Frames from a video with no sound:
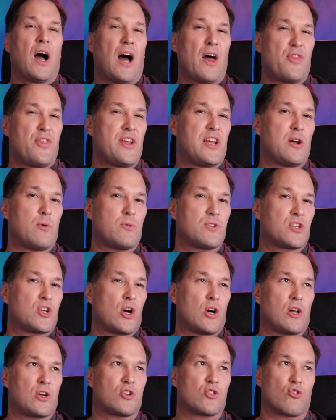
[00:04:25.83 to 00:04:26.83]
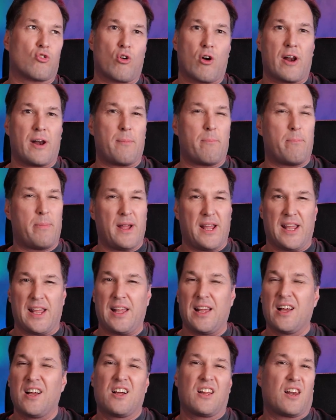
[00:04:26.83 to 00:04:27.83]
I think it was kind of trying to
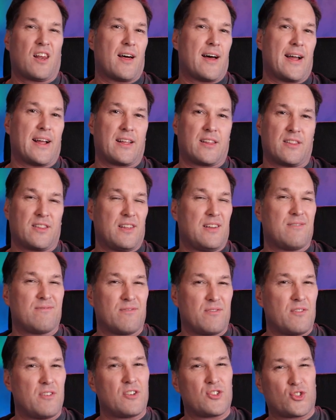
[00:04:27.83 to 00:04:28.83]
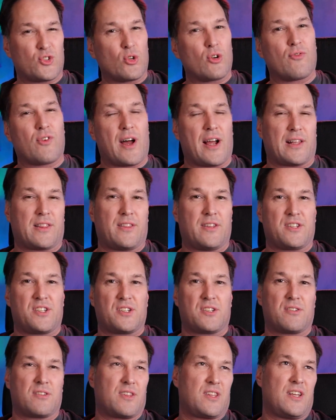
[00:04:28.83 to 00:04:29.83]
be like, sort of like the
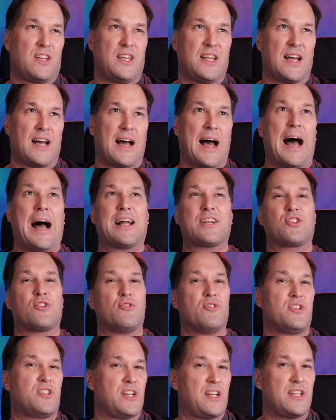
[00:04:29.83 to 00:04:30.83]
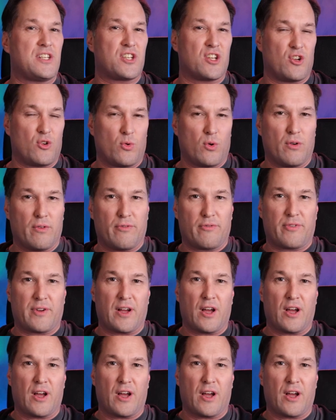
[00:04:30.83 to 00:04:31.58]
R2-D2